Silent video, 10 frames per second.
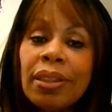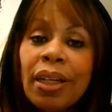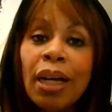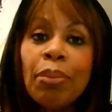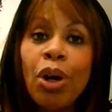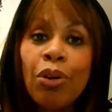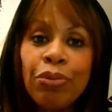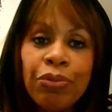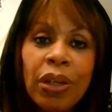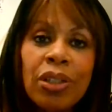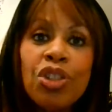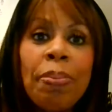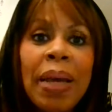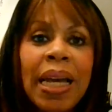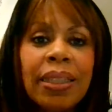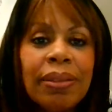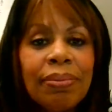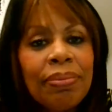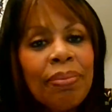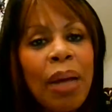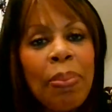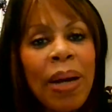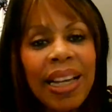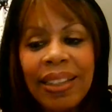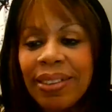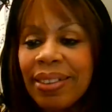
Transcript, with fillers: I'm off to bed. Bye-bye.